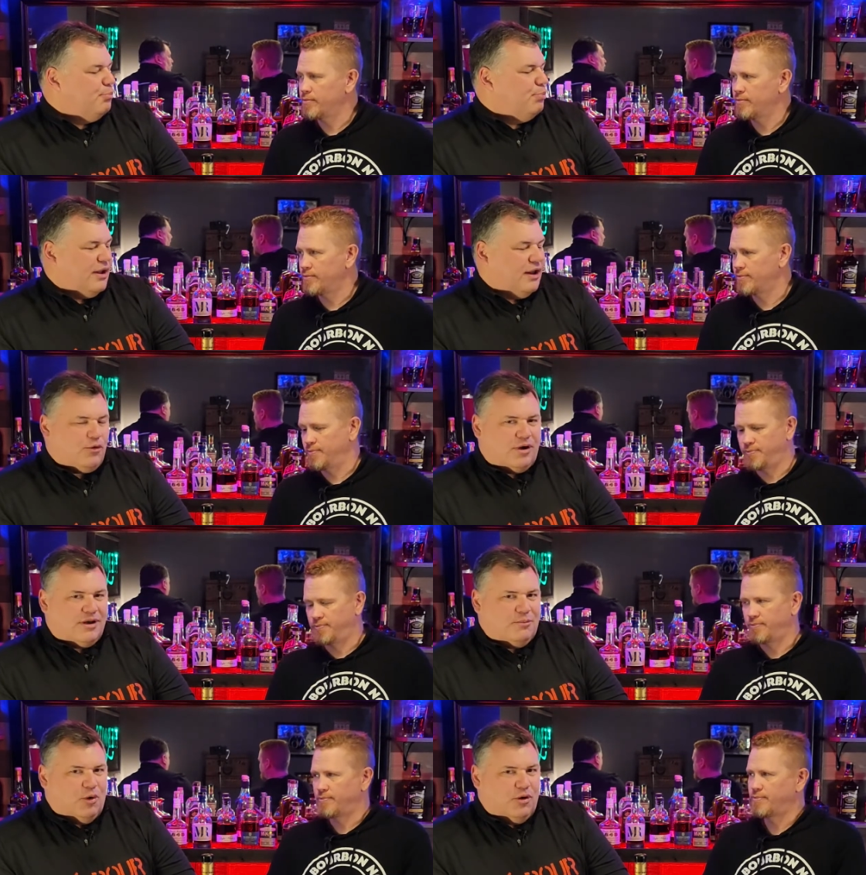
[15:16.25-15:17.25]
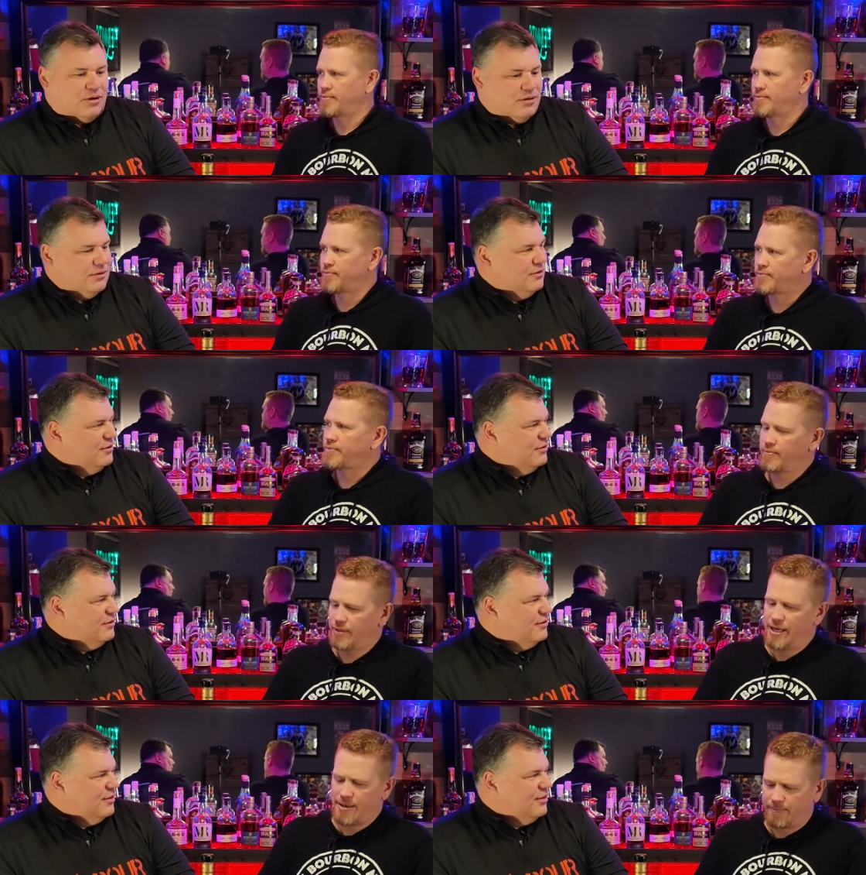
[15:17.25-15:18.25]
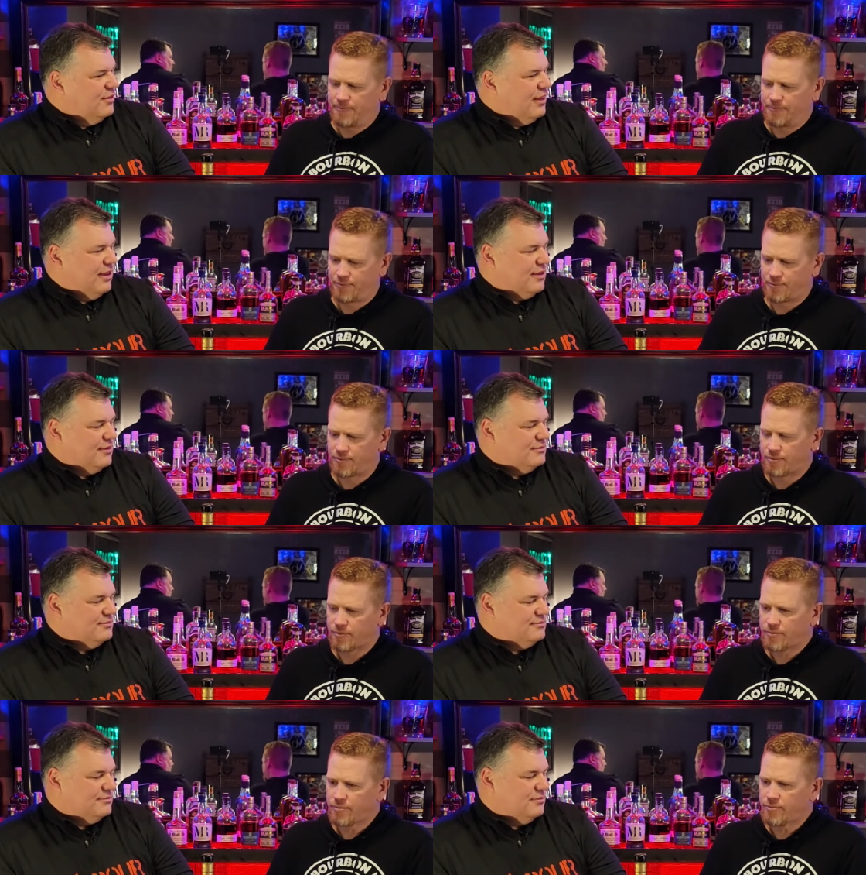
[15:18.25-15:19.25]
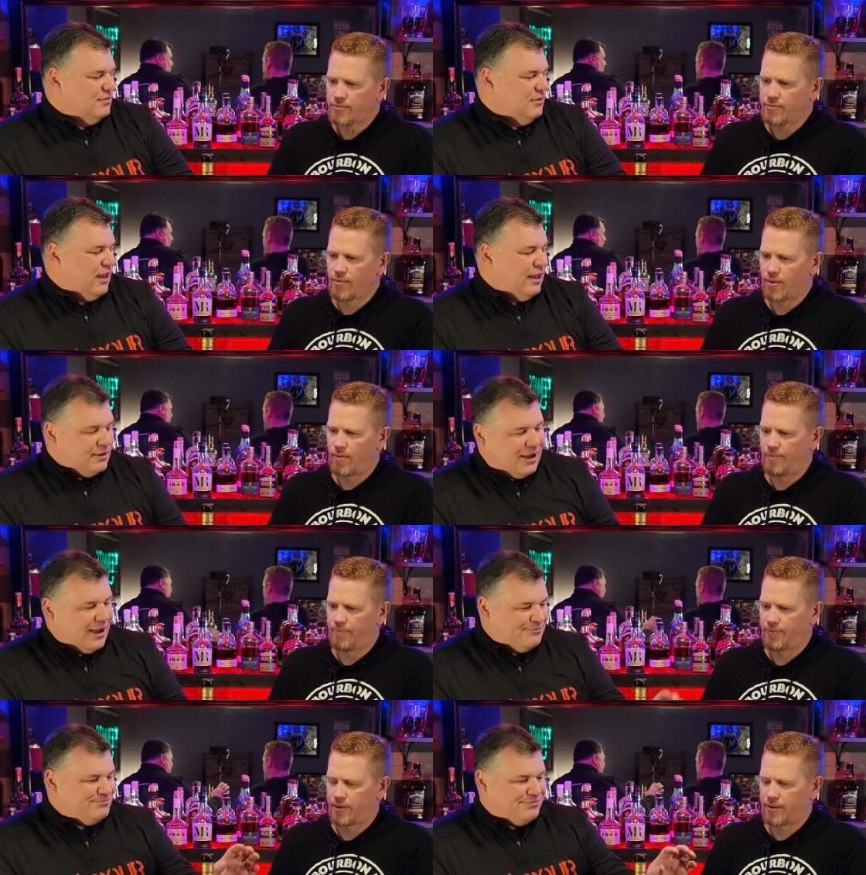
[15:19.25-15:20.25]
Speaker 1: But I don't want any more. Yeah. Like and I